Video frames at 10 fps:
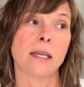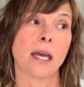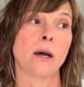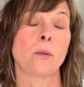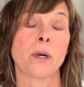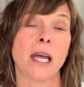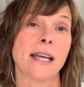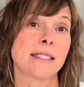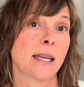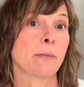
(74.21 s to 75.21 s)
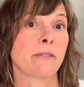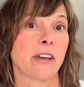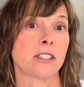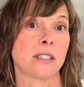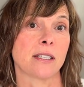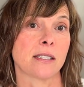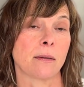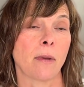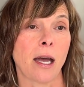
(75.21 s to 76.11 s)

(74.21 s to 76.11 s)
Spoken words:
Now, when I say perfectionism,